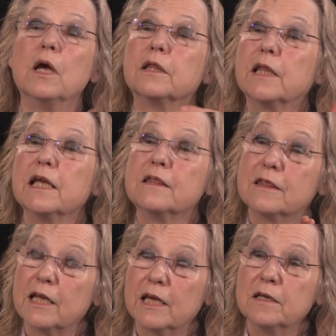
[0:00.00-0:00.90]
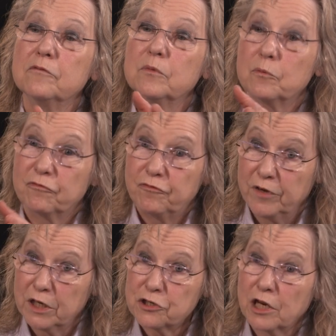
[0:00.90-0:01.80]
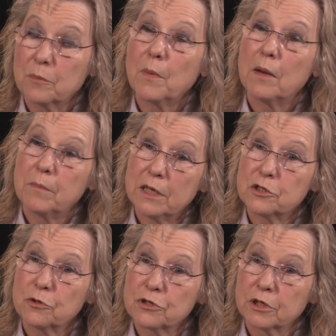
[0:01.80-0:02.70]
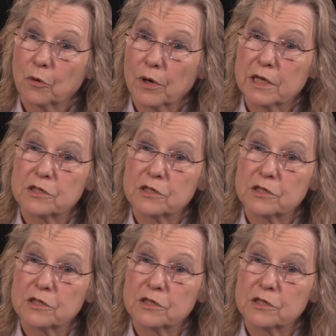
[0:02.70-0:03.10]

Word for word: they then finish up a master's degree.